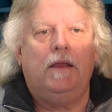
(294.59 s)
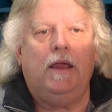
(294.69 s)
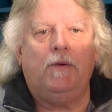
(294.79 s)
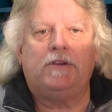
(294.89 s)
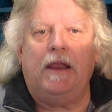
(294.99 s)

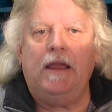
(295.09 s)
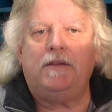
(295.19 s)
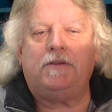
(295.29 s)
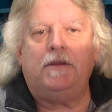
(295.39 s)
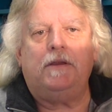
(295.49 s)
It was
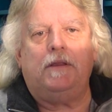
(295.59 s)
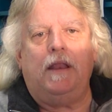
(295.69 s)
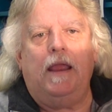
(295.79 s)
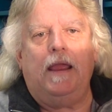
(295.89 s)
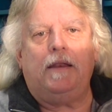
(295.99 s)
announced
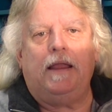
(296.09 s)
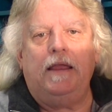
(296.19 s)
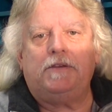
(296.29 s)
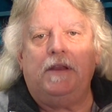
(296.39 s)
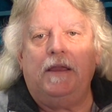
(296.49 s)
at
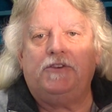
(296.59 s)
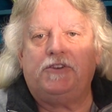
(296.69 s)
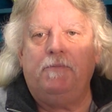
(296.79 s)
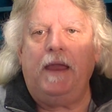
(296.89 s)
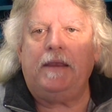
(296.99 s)
last
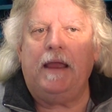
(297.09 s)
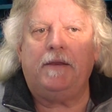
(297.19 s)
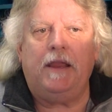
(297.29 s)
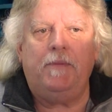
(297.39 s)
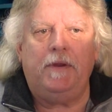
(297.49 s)
night's
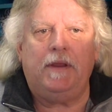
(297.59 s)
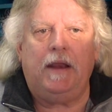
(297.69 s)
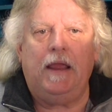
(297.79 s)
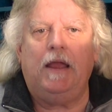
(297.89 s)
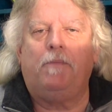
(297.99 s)
SmackDown taping
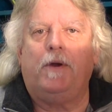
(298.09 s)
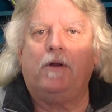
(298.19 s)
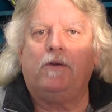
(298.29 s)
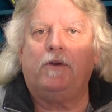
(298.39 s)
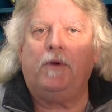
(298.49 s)
that
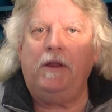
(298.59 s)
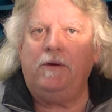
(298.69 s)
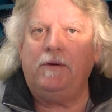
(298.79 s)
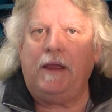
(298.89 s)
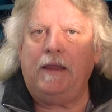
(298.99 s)
Alberto Del
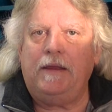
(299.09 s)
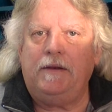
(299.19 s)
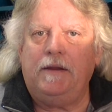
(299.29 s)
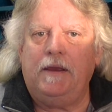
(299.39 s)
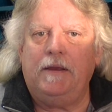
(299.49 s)
Rio
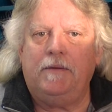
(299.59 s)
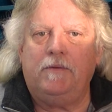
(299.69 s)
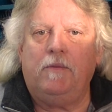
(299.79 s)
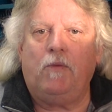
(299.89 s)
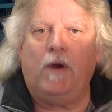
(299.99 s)
and
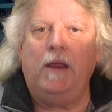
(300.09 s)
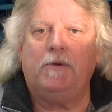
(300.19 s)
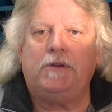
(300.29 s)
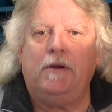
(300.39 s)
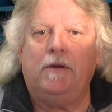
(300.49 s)
Rey
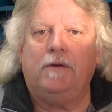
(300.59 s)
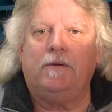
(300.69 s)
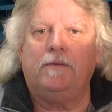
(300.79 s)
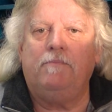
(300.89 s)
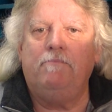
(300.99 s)

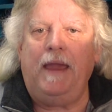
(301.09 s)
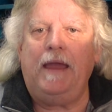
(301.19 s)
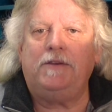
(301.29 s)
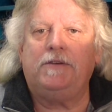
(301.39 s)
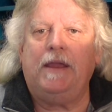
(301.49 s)
Mysterio
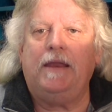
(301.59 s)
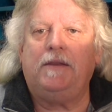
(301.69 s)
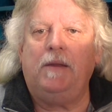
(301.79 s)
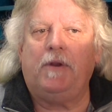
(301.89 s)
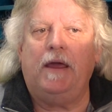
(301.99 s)
match at
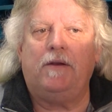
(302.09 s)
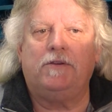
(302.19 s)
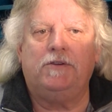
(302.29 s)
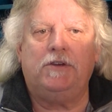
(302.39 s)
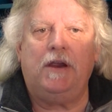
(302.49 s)
Table
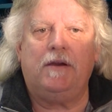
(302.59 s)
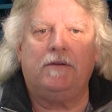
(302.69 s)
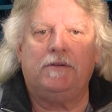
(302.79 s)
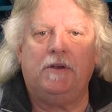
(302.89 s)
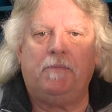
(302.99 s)
Ladders and
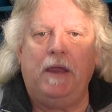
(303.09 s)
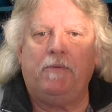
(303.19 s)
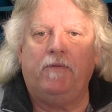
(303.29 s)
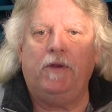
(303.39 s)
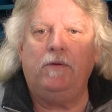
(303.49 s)
Chairs
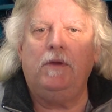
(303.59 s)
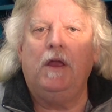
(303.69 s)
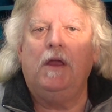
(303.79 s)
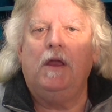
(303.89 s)
pay-per-view